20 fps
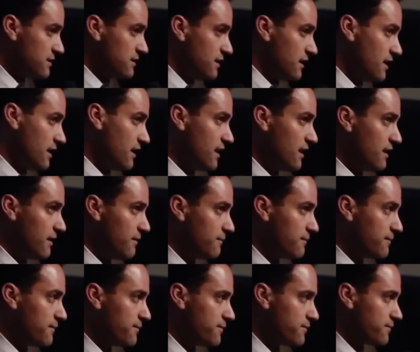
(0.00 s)

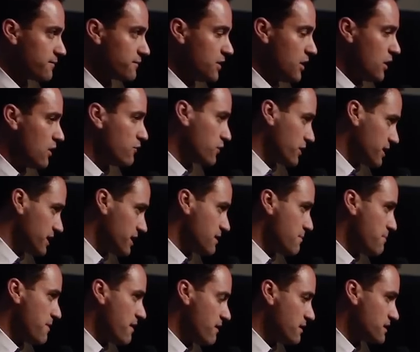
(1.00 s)
if we're going to
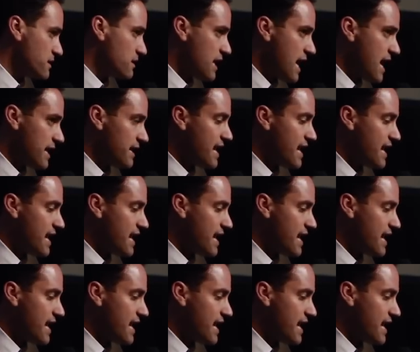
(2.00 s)
compare it to that,